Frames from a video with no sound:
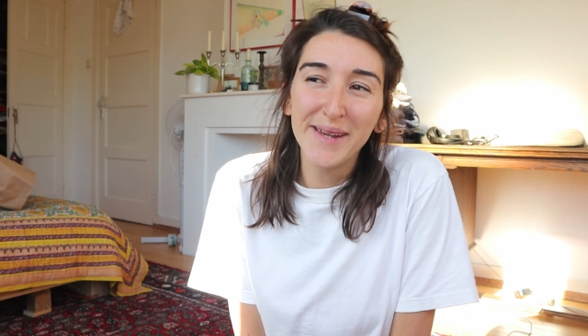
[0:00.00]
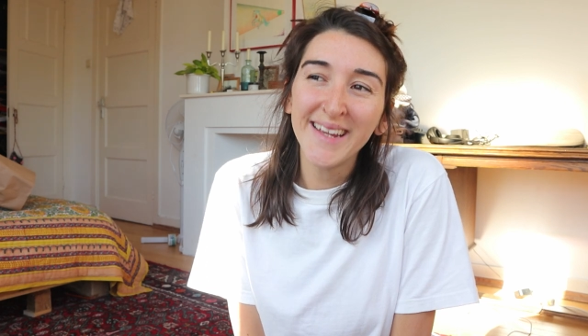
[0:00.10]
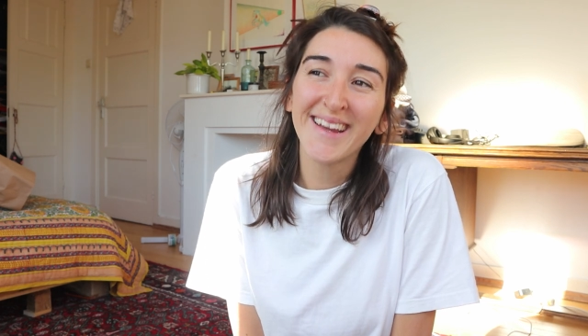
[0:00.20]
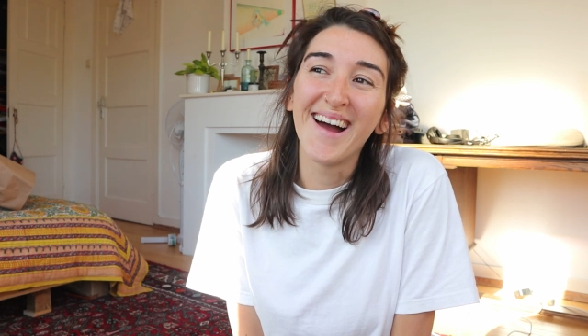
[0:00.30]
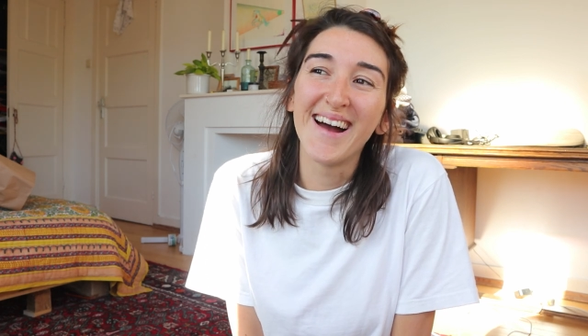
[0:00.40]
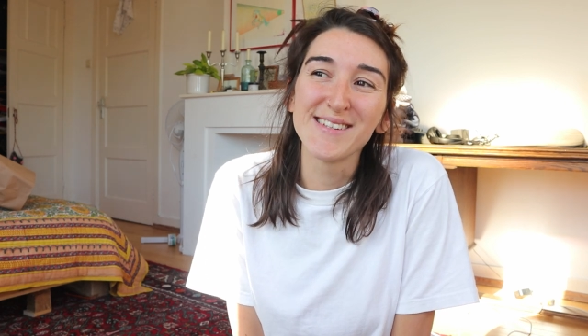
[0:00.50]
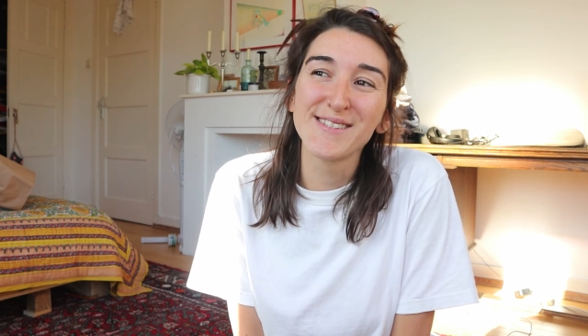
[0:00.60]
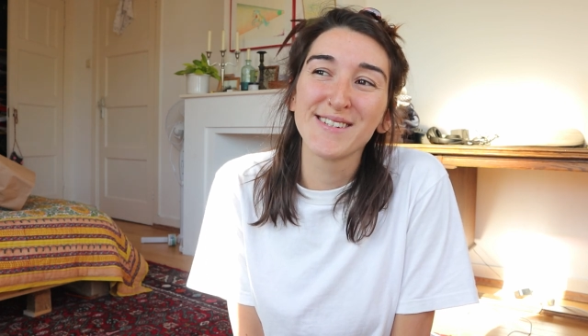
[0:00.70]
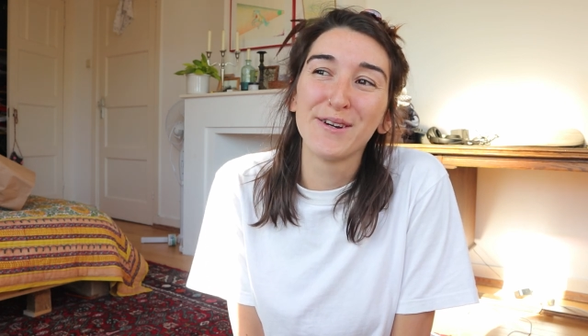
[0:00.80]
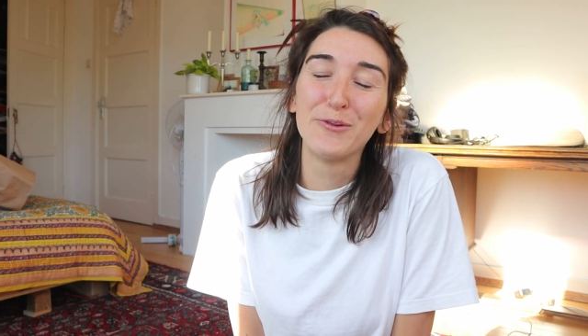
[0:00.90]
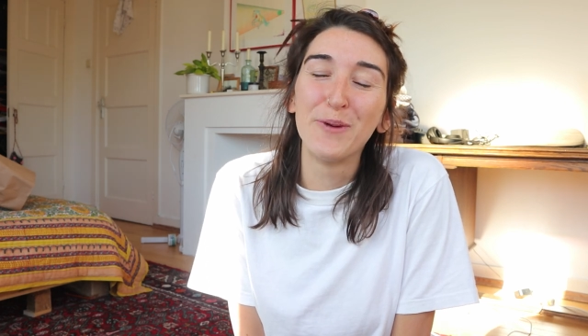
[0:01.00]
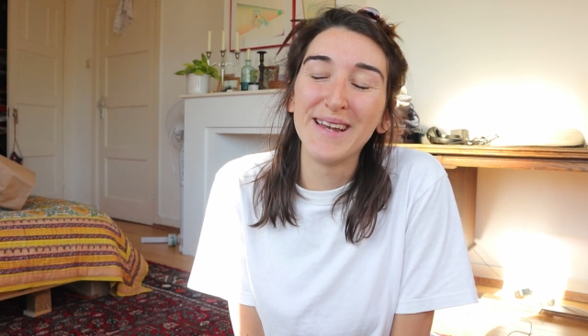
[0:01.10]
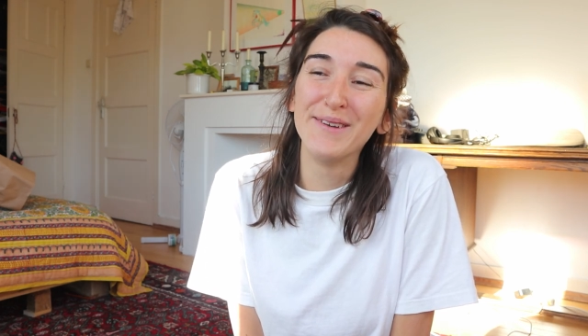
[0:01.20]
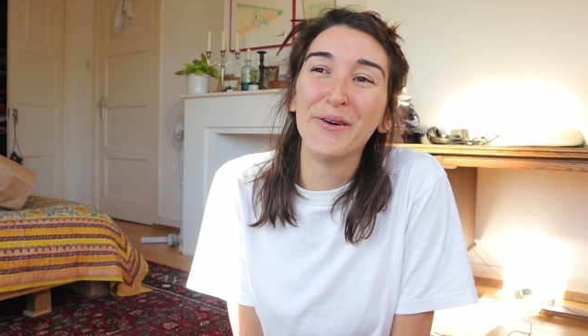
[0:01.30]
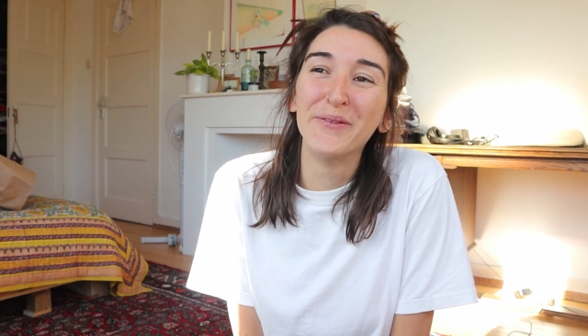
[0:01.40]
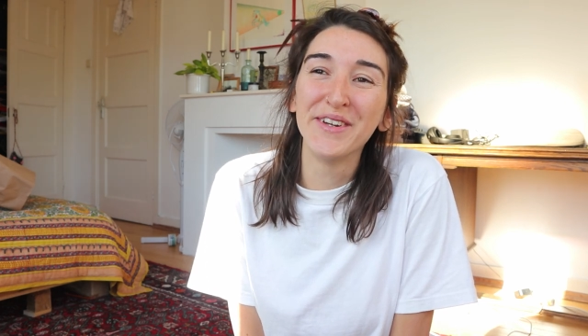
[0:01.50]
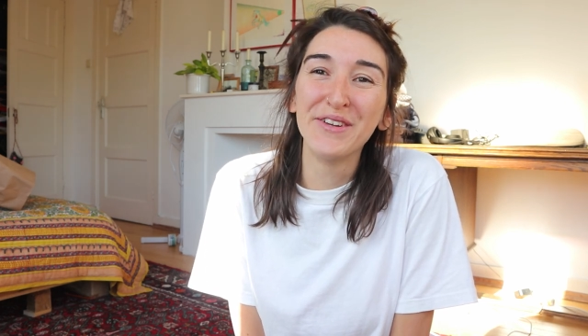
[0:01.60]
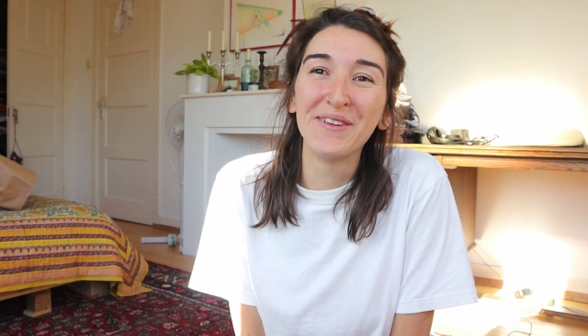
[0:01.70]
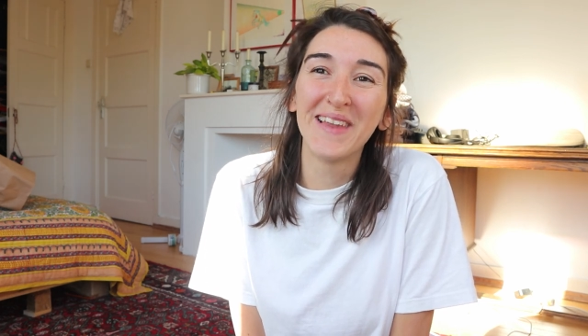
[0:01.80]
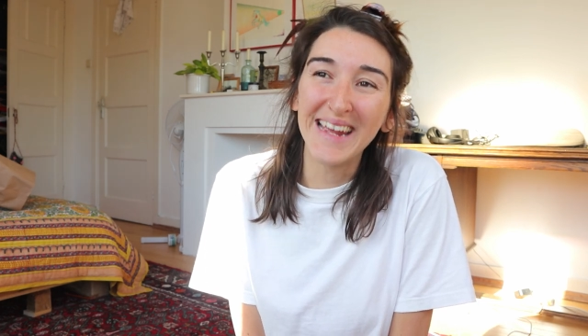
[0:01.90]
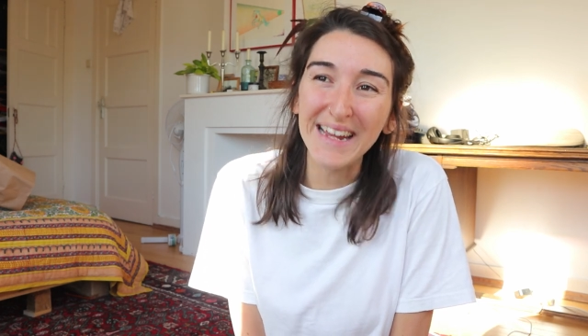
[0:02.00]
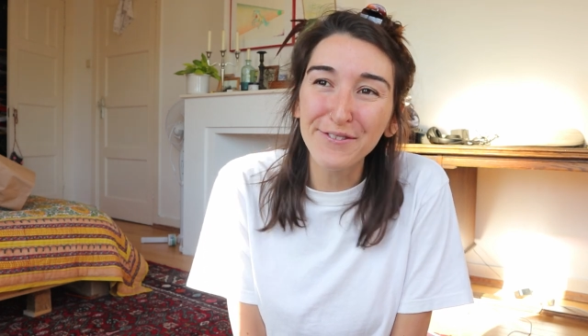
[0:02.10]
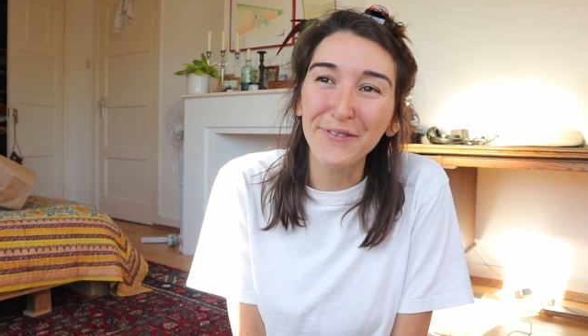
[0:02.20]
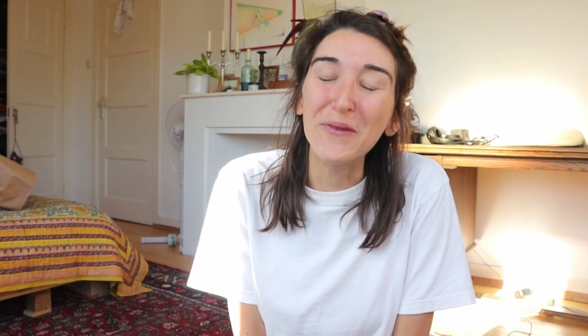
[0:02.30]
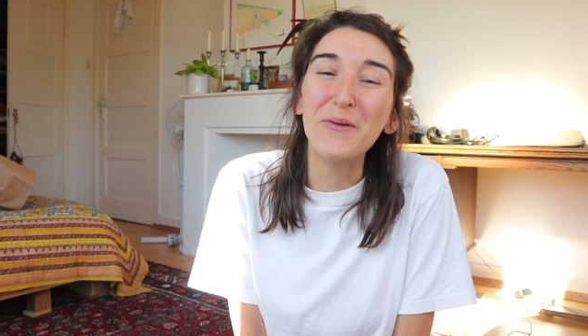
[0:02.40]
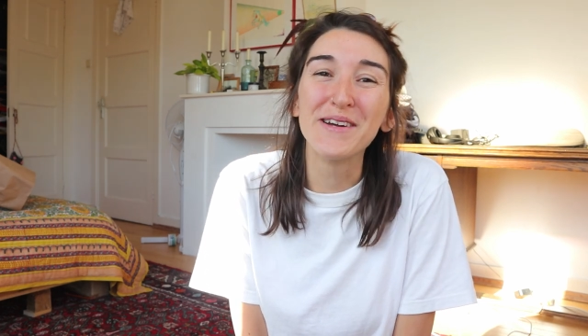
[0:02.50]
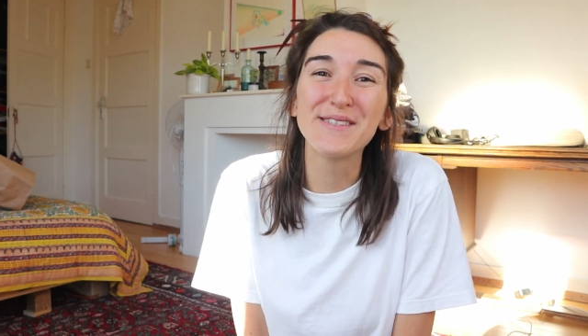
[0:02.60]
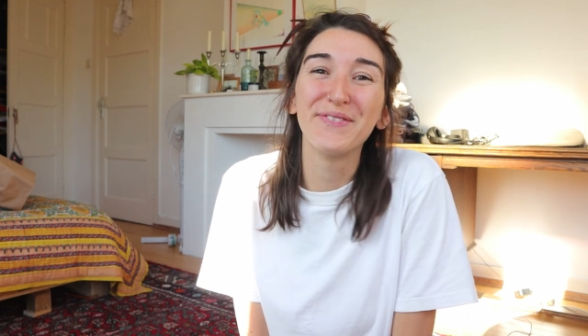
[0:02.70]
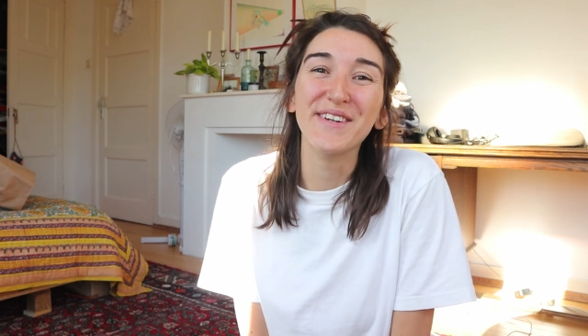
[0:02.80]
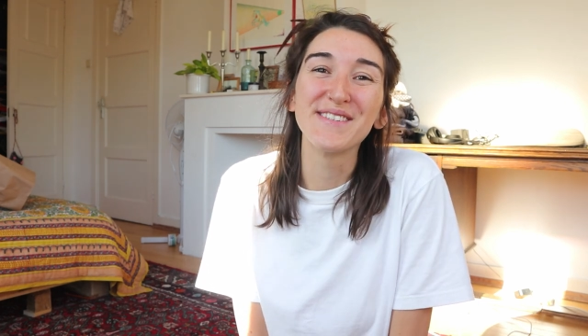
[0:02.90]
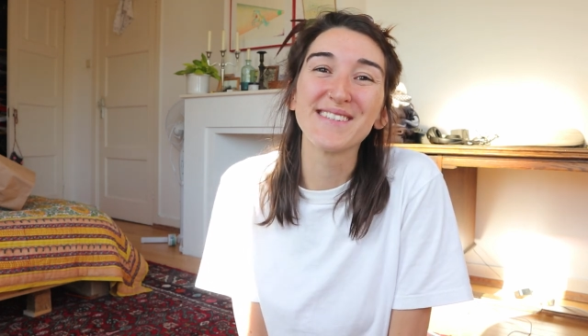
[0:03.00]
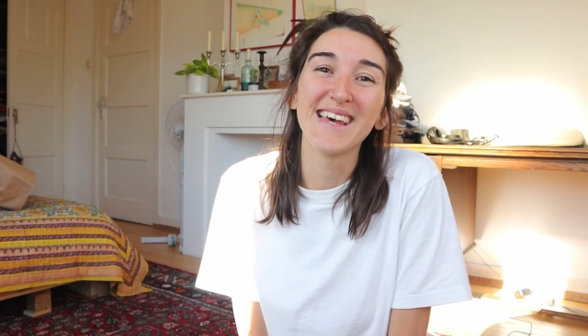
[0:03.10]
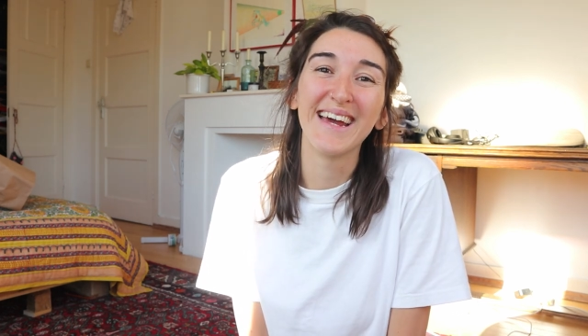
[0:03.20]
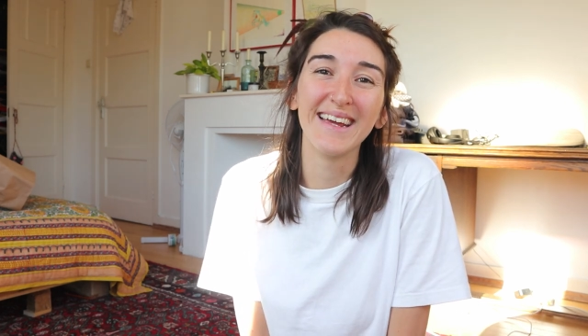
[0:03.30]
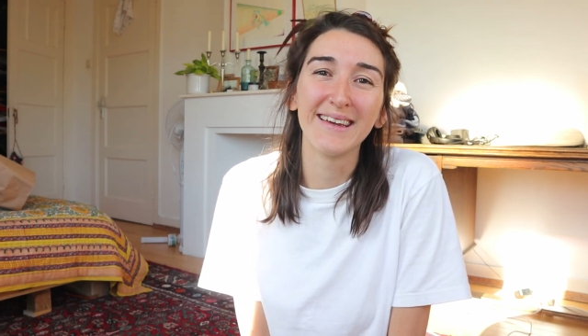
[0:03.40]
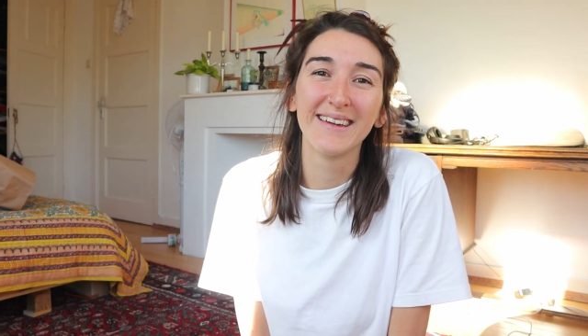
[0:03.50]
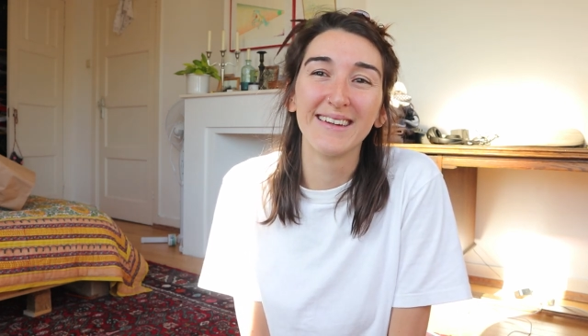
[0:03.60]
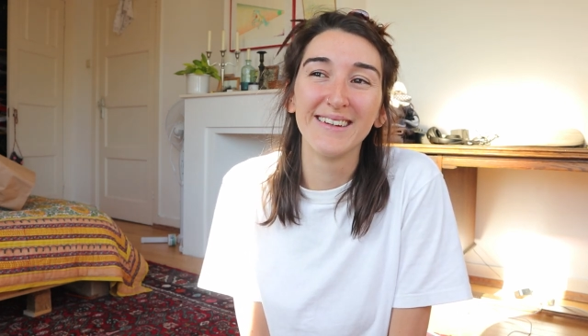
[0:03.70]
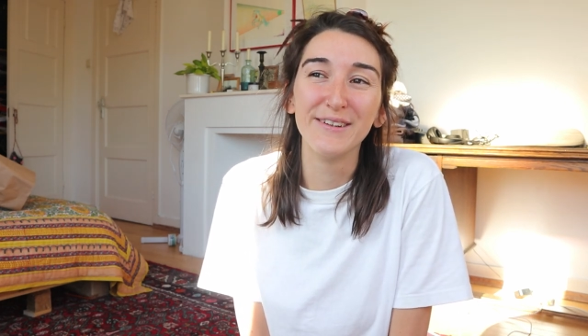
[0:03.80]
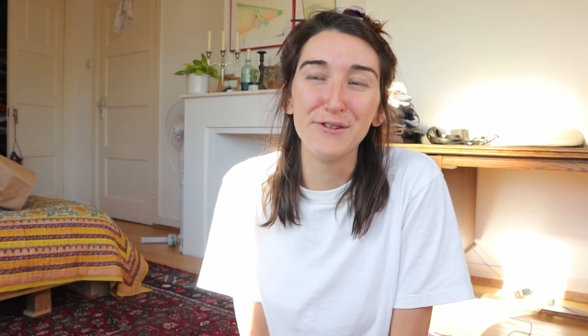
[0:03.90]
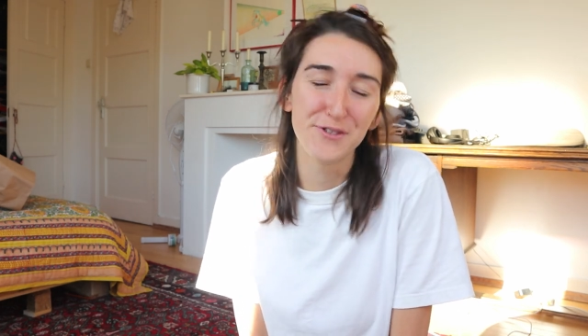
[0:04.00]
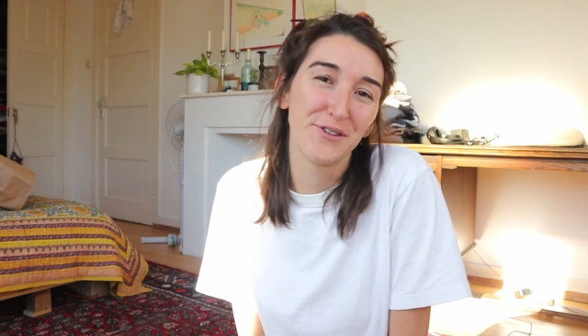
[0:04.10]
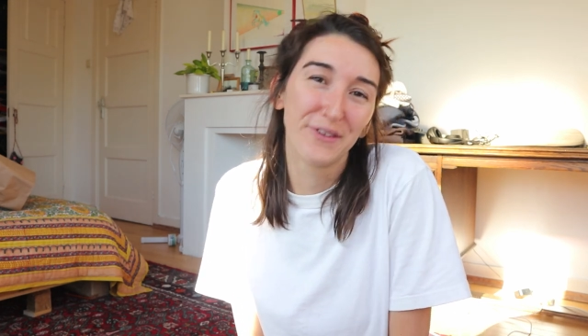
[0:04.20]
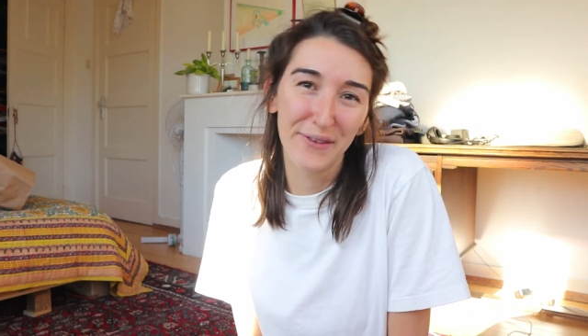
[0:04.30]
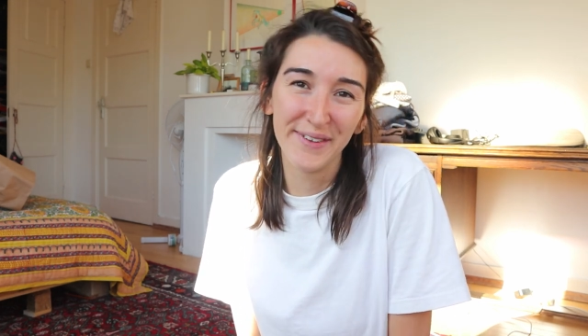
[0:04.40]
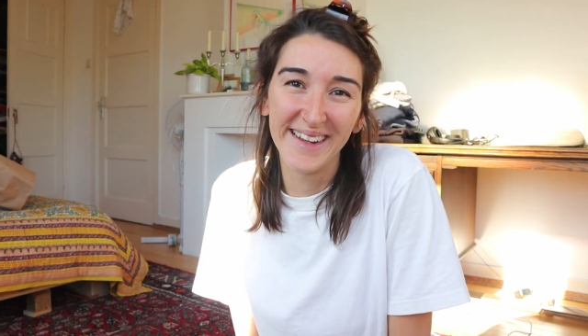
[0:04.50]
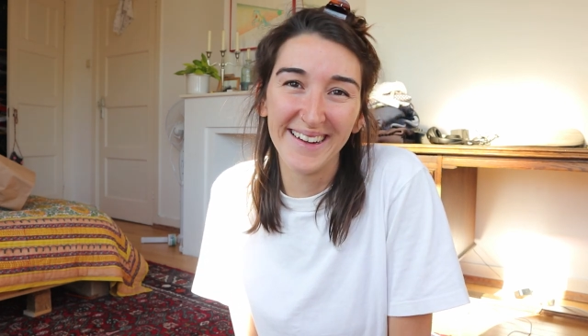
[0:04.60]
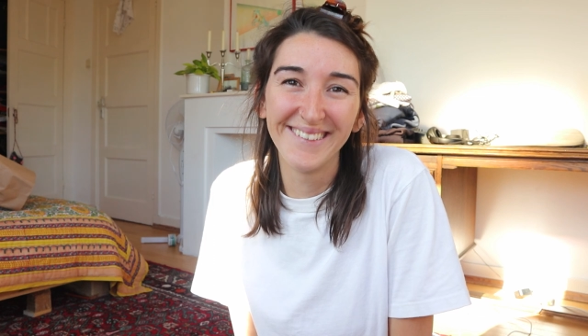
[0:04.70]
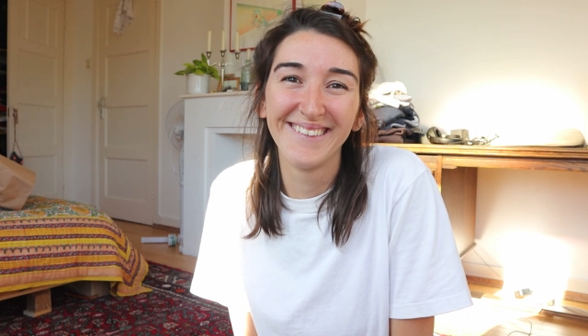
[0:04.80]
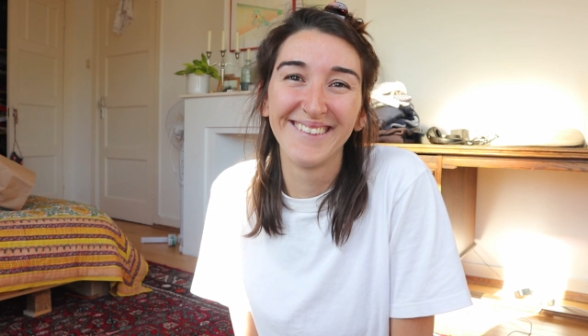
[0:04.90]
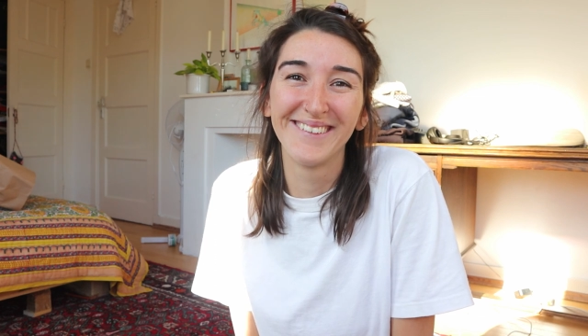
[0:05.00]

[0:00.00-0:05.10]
being asked when will you leave always feels like you should go now,